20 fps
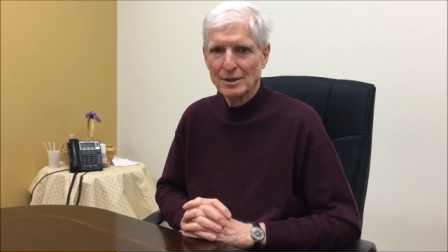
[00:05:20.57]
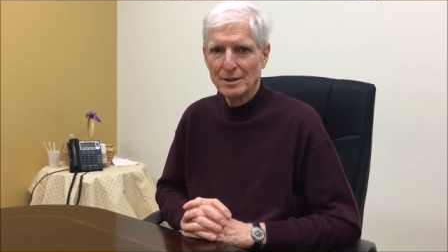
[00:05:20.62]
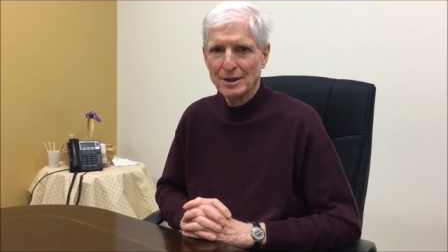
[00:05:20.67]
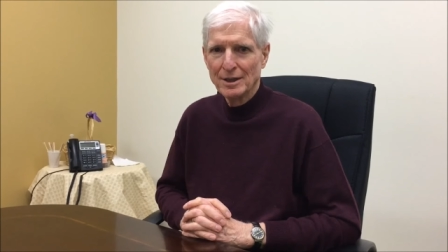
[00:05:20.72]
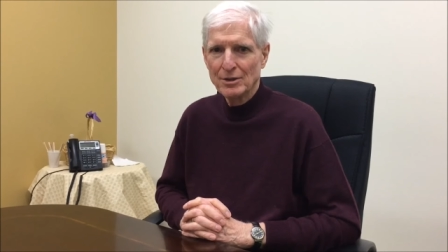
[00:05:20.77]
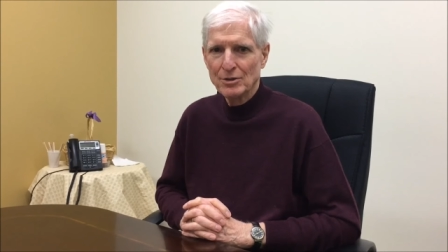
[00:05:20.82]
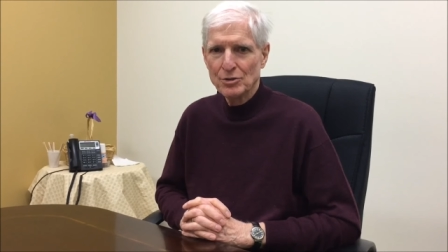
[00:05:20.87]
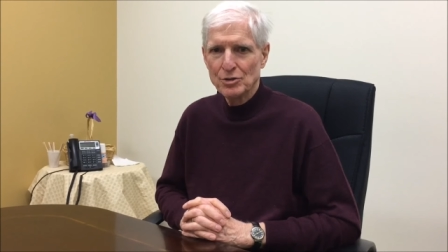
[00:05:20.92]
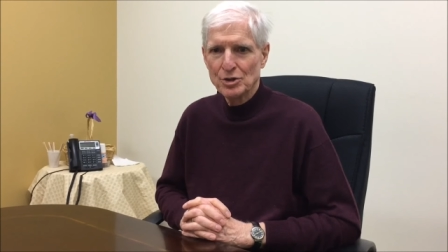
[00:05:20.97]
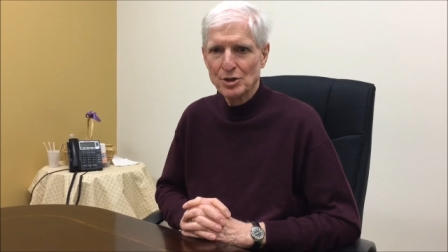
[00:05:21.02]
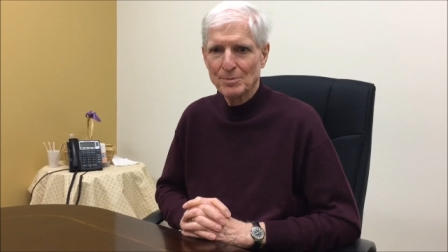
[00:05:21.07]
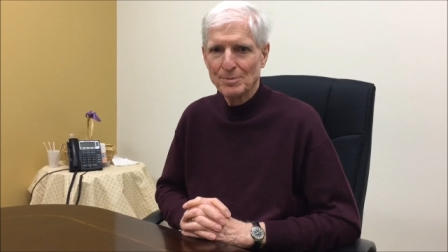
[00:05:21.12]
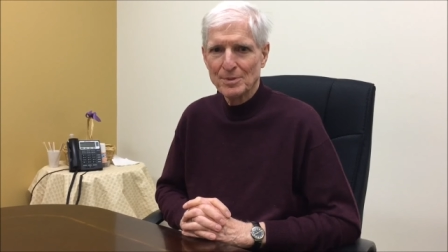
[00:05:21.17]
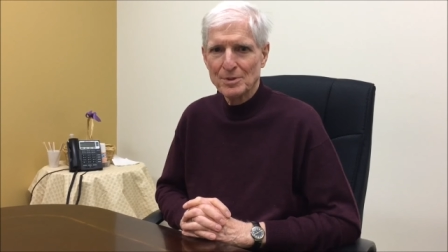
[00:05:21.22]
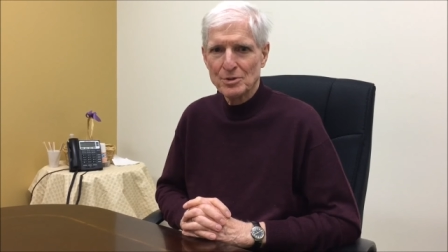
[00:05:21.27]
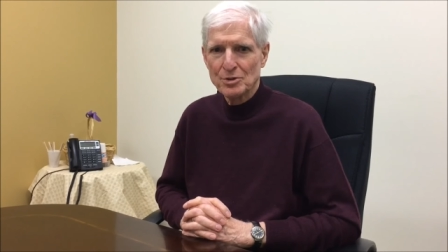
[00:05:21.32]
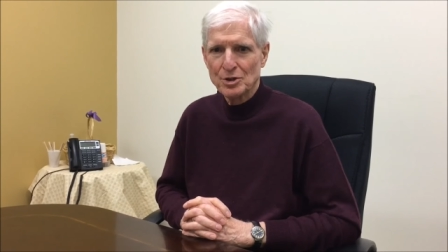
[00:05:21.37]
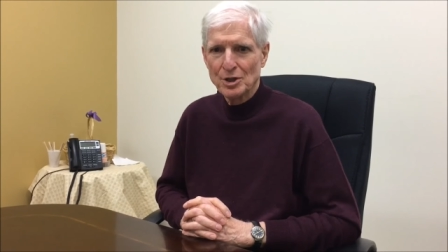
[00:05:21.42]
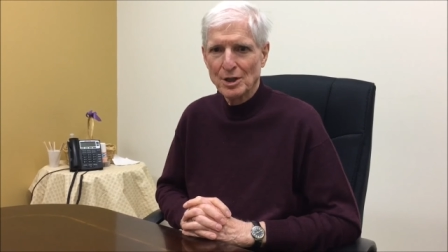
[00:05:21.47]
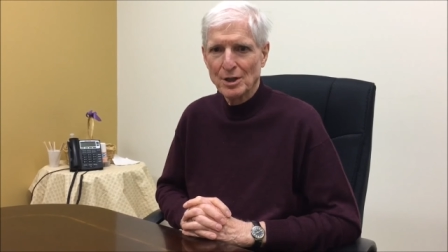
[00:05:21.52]
leadership
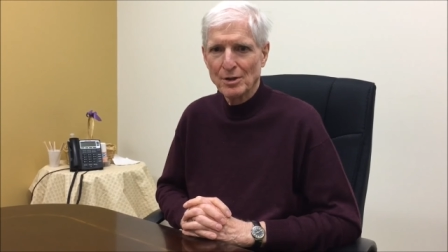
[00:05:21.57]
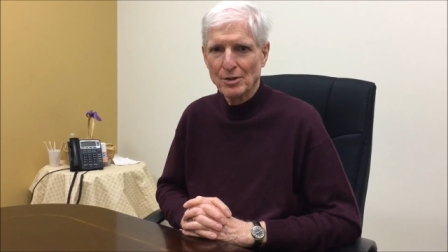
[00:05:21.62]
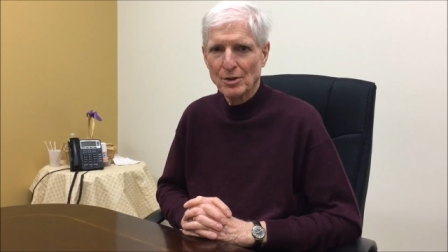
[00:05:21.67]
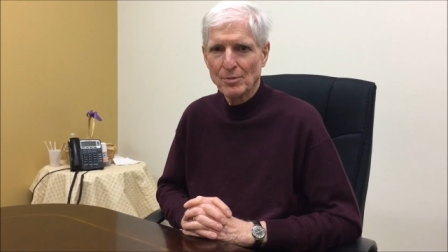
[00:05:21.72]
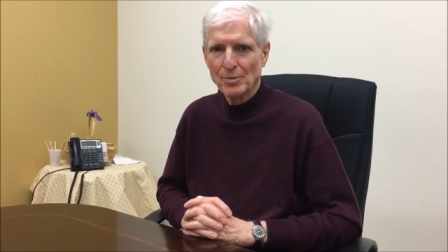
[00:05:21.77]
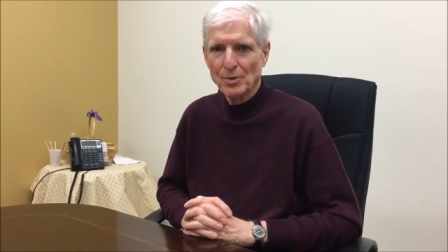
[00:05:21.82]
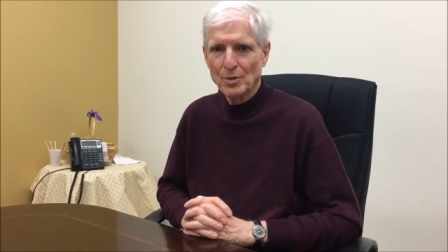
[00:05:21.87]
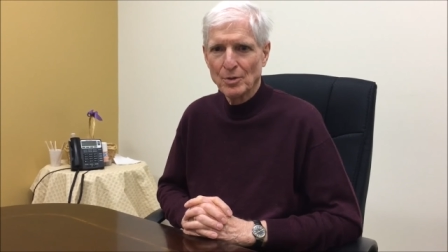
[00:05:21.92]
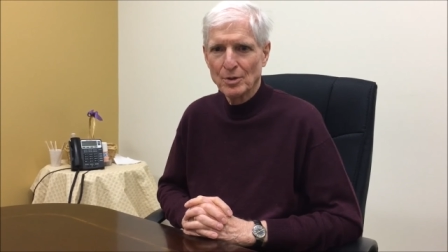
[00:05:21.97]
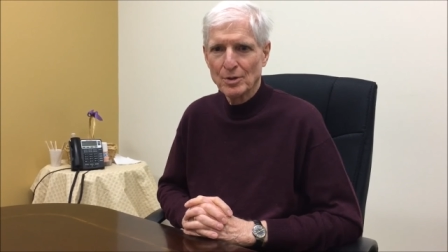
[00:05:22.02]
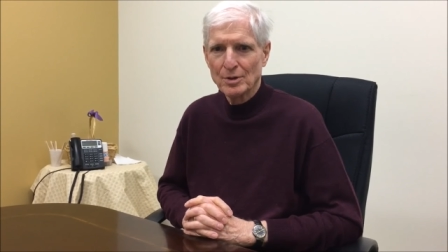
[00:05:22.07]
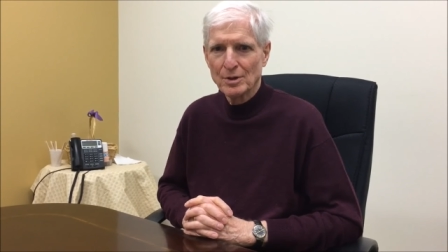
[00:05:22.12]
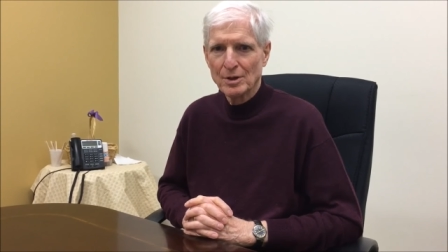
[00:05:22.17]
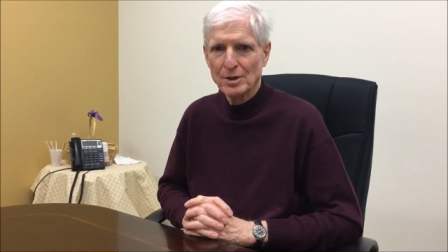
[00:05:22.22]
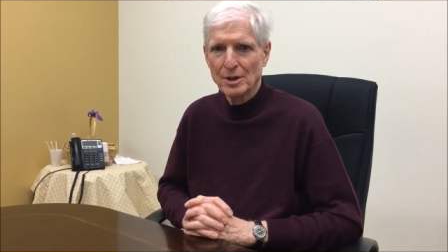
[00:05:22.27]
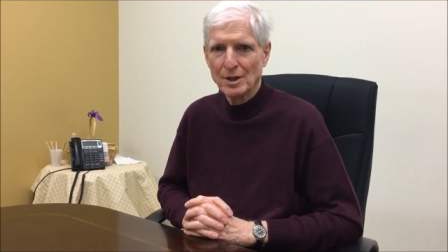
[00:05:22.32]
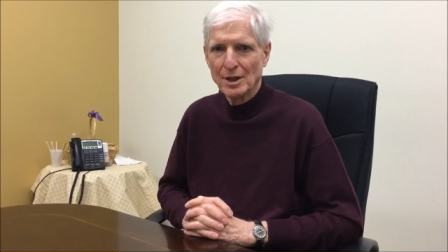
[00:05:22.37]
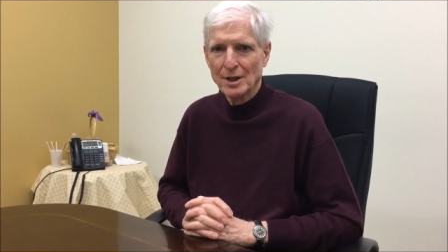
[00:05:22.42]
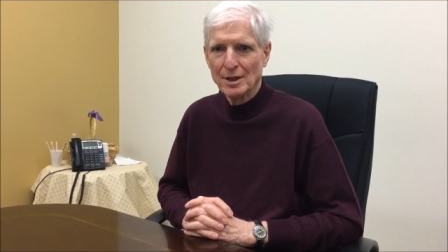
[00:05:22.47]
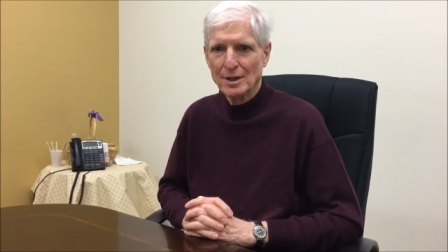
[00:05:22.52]
as chair of the board
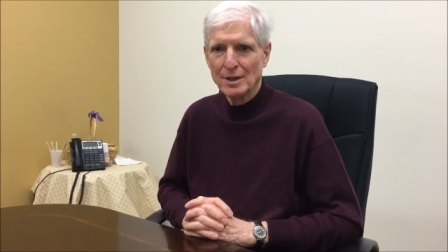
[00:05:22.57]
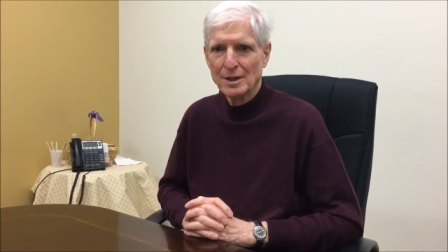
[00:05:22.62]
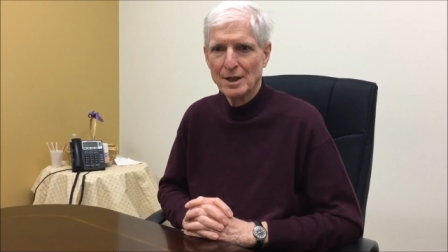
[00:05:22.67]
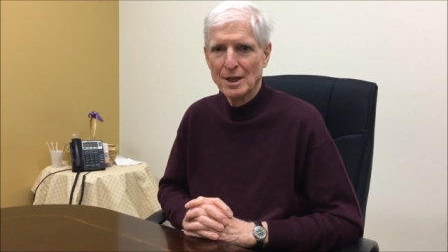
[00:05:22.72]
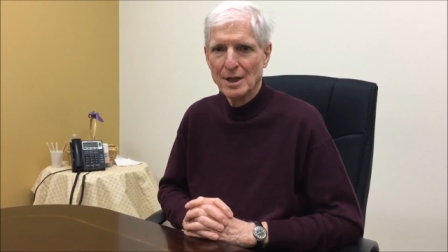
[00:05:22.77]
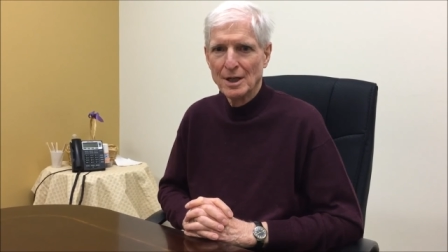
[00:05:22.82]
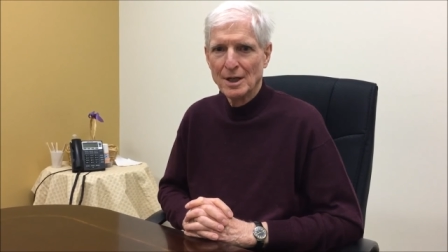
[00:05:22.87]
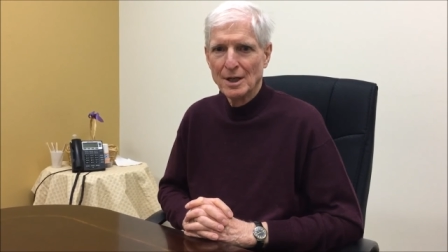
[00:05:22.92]
and